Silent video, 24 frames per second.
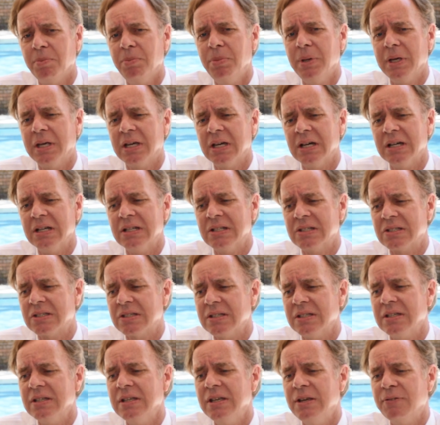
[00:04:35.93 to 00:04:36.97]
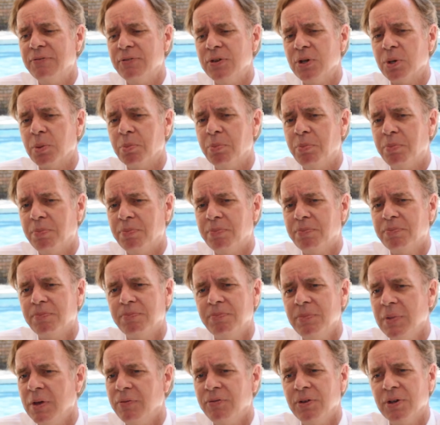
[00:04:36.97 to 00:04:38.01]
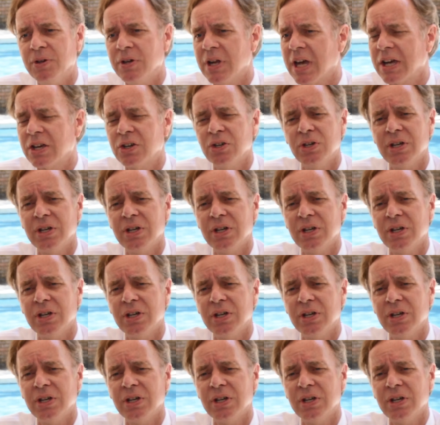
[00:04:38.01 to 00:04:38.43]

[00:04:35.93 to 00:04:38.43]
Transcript: Because if you're not